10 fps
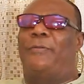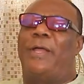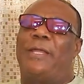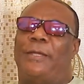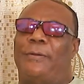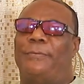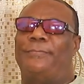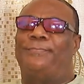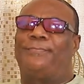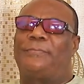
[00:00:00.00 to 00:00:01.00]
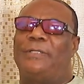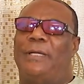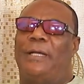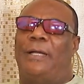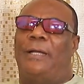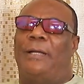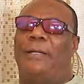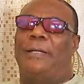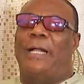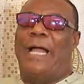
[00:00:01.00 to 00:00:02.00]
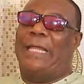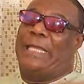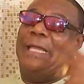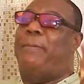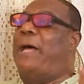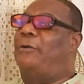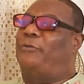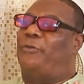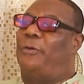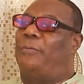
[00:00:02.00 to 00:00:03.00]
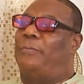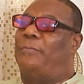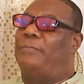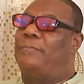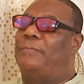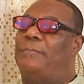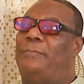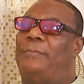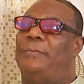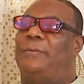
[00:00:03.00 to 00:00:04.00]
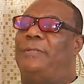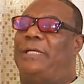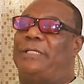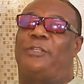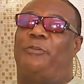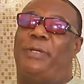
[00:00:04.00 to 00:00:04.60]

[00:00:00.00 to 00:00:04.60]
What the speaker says: Thank you. I came out from the Church